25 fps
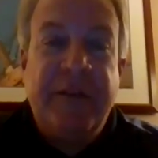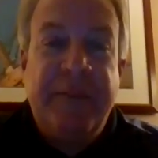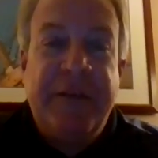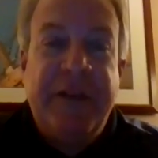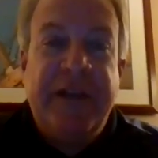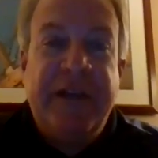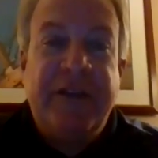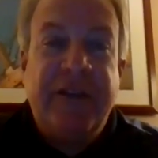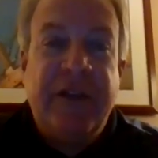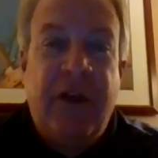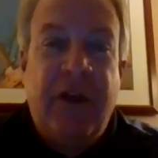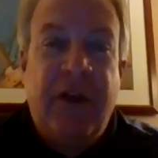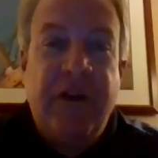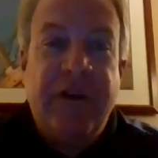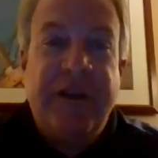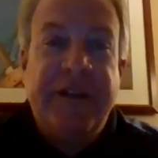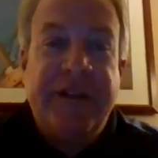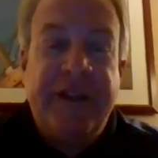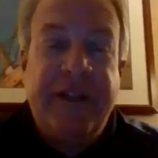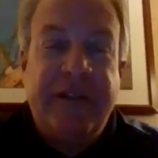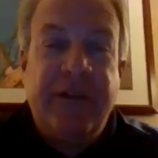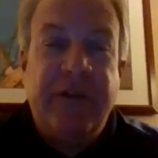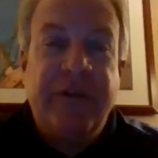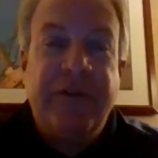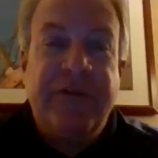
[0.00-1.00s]
be a target
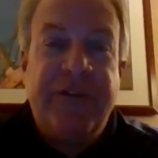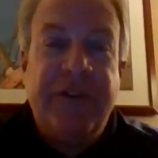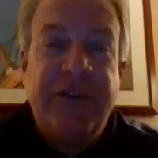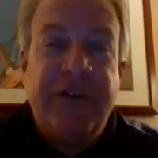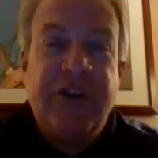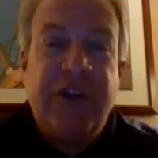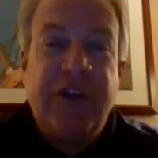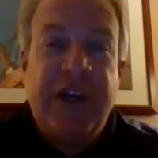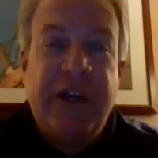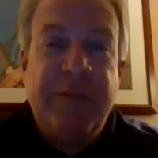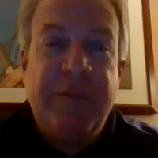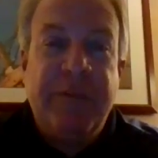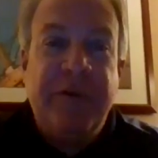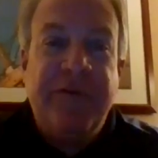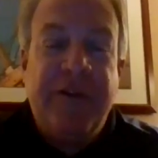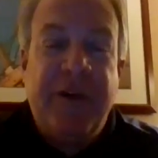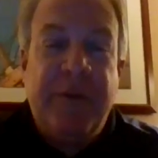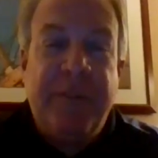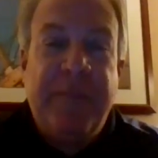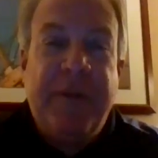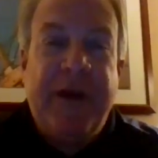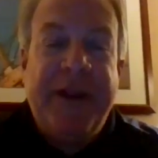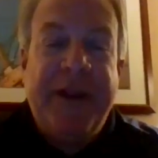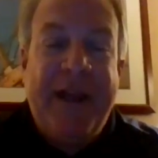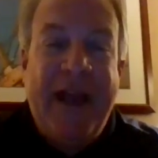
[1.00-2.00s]
that those fish are going to move
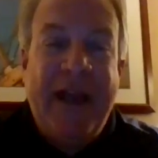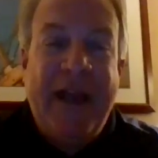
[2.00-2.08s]
up on